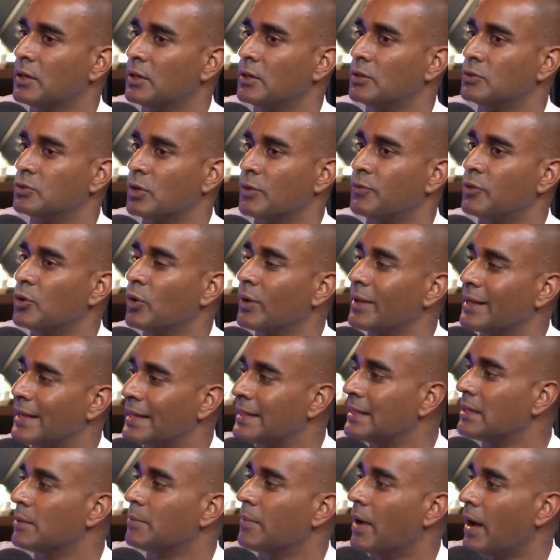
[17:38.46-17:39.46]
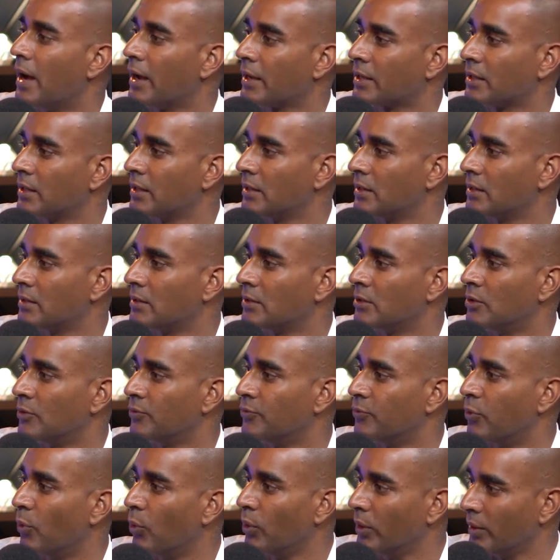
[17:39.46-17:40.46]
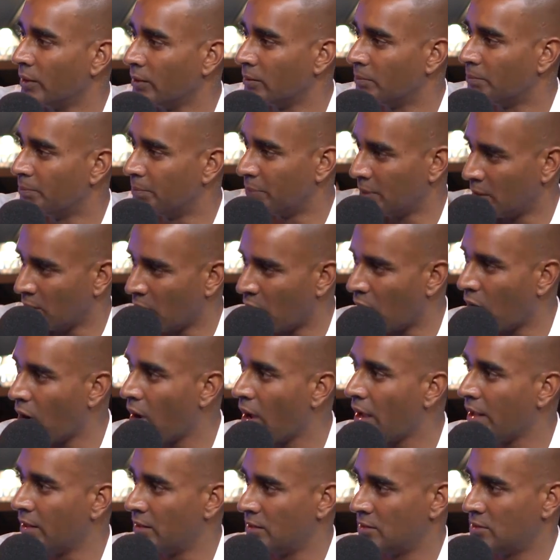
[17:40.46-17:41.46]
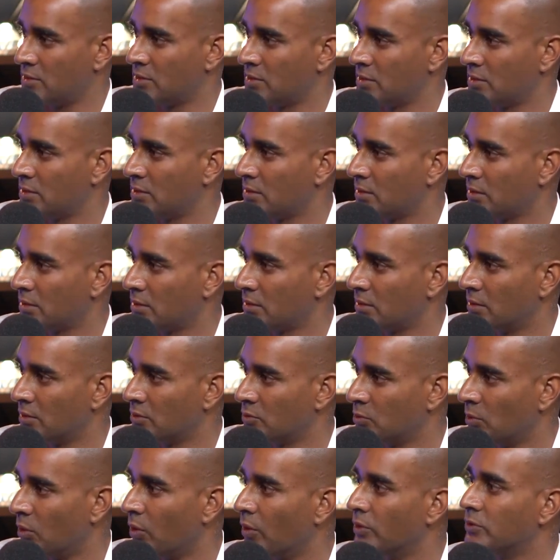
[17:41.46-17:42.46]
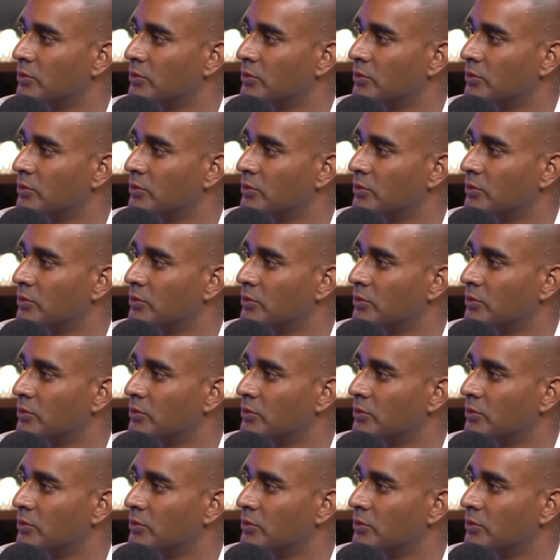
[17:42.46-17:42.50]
so if you're not in the market, you're falling behind as well.